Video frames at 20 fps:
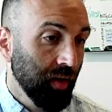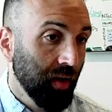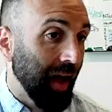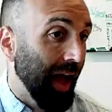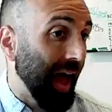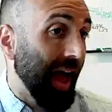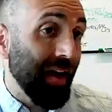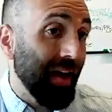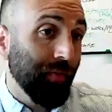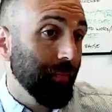
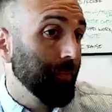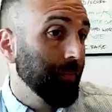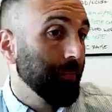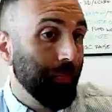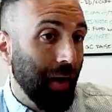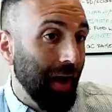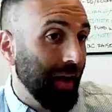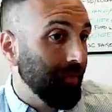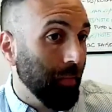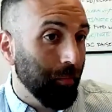I
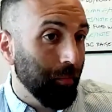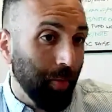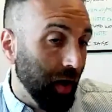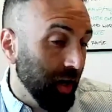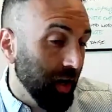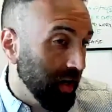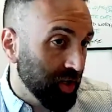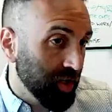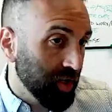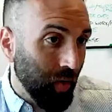have a
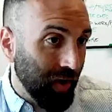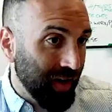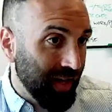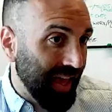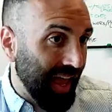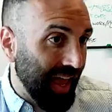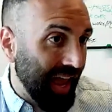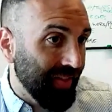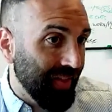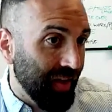bucket of
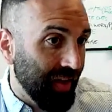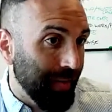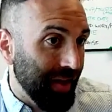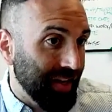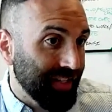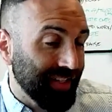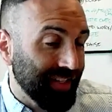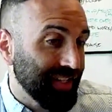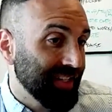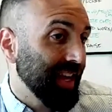20K that
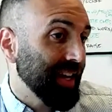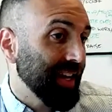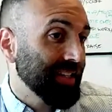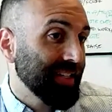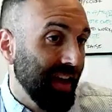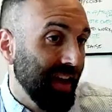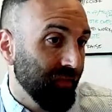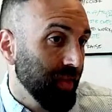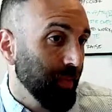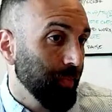basically is set
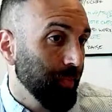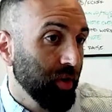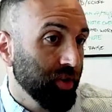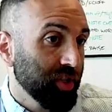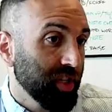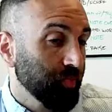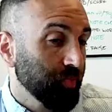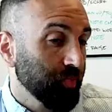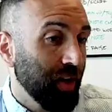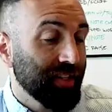aside from the
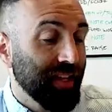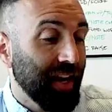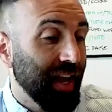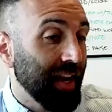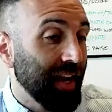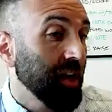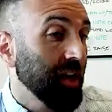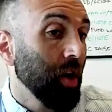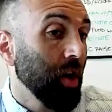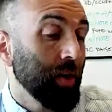purchase price that I
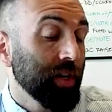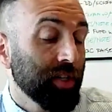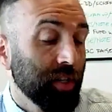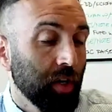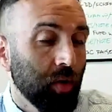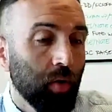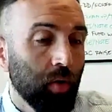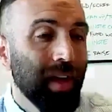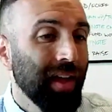could go into.